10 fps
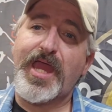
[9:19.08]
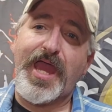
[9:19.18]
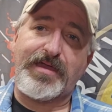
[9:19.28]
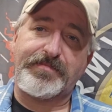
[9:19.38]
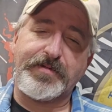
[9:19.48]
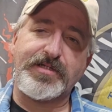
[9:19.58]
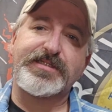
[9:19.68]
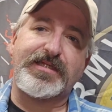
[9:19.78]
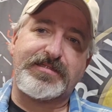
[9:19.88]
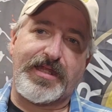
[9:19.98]
At first
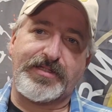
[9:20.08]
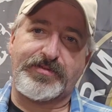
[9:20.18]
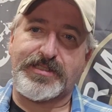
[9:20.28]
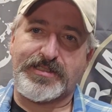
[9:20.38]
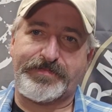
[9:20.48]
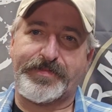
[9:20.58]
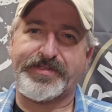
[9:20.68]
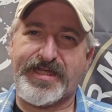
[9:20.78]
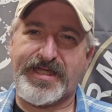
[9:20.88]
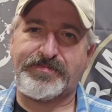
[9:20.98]
I thought it was just a
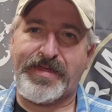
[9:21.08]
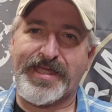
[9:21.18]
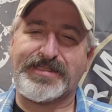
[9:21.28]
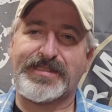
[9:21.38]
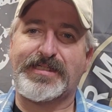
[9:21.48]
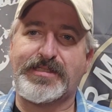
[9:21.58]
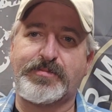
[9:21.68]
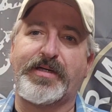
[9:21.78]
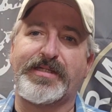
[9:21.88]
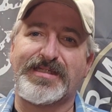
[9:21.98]
full-size magazine,
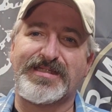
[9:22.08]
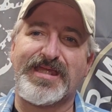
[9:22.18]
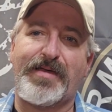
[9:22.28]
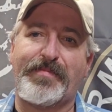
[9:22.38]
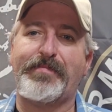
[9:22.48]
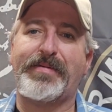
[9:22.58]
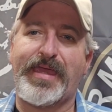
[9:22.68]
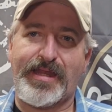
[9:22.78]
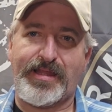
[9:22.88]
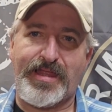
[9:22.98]
but this time I
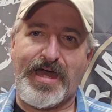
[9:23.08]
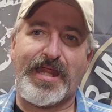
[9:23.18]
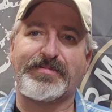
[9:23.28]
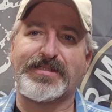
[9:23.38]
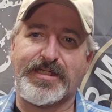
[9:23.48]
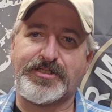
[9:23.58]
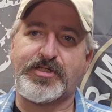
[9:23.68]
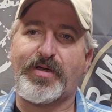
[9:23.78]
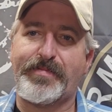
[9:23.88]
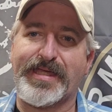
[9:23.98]
paid a lot of attention
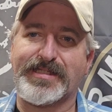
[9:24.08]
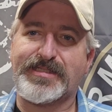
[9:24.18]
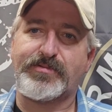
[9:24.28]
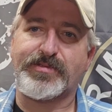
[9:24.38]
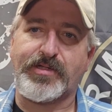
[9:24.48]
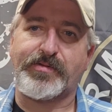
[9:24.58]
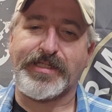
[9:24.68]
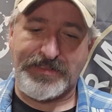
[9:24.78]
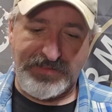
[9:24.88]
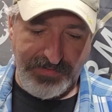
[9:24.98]
to what magazine was going
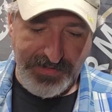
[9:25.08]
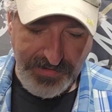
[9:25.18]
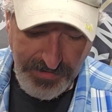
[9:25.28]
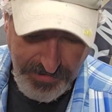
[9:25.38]
into it.